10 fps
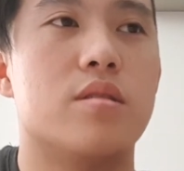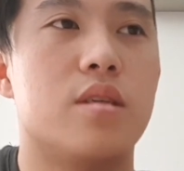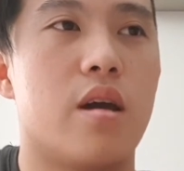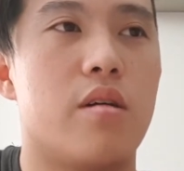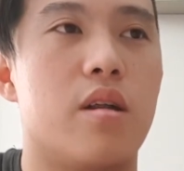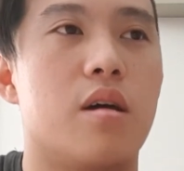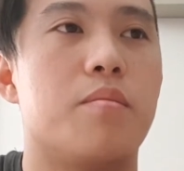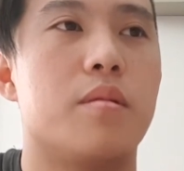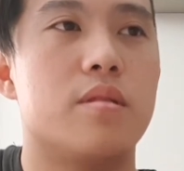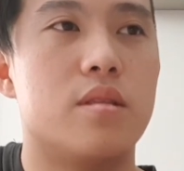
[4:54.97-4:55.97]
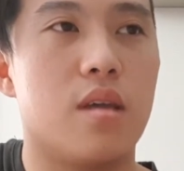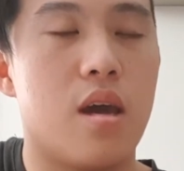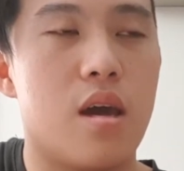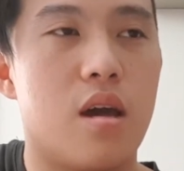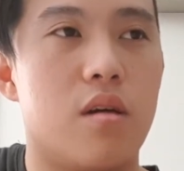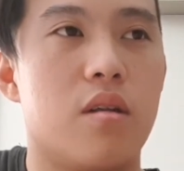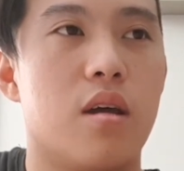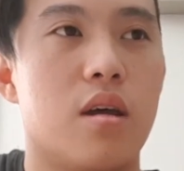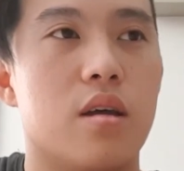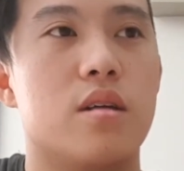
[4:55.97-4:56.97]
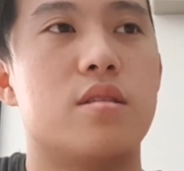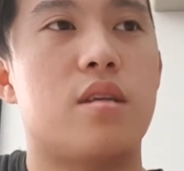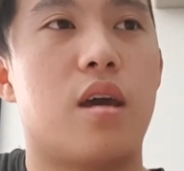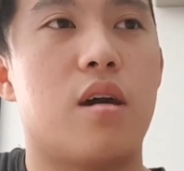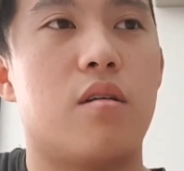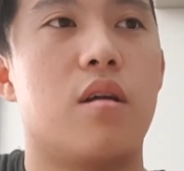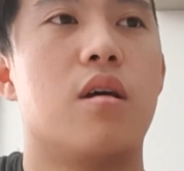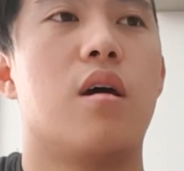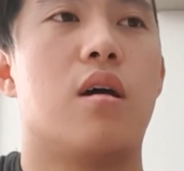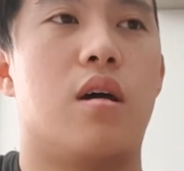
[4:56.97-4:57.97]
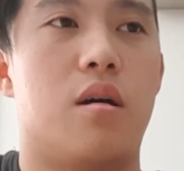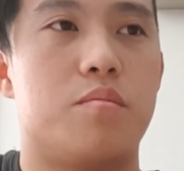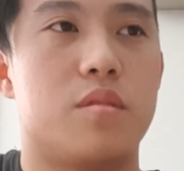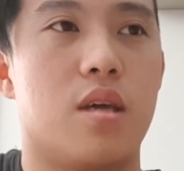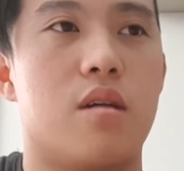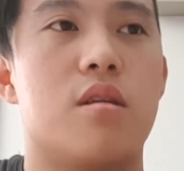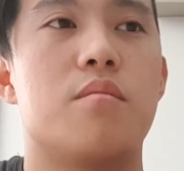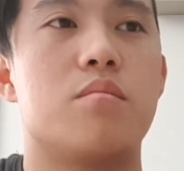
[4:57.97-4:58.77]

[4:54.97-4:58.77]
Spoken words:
down, down, up, down, down, up, down, up, down, up,